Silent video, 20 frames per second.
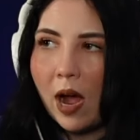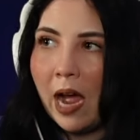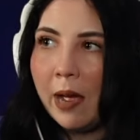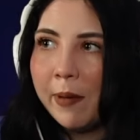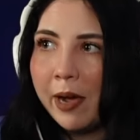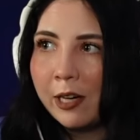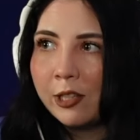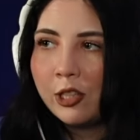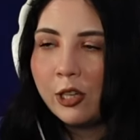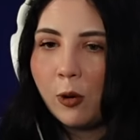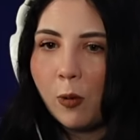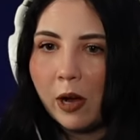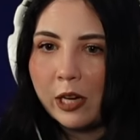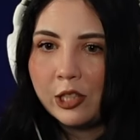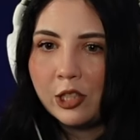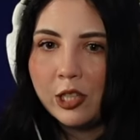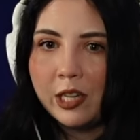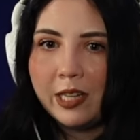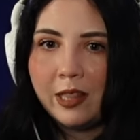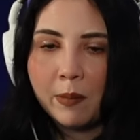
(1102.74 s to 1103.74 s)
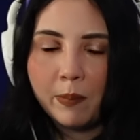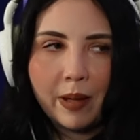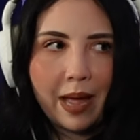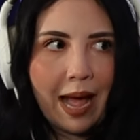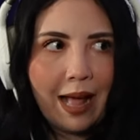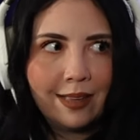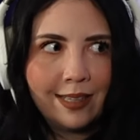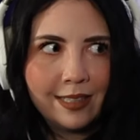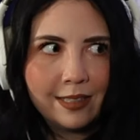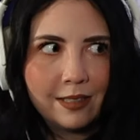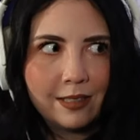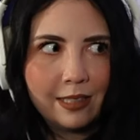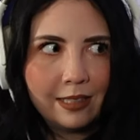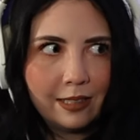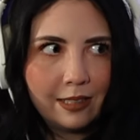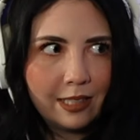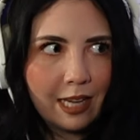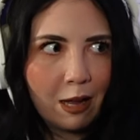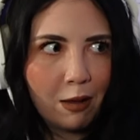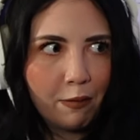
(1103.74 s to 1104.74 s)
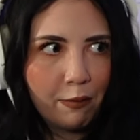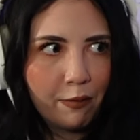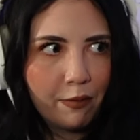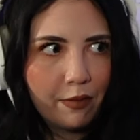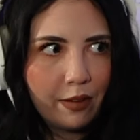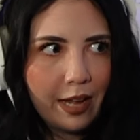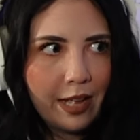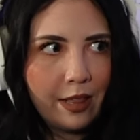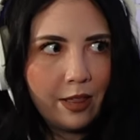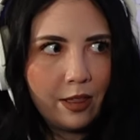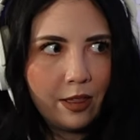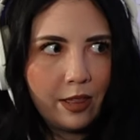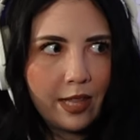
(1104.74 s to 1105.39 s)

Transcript: I'm actually questioning the palace itself and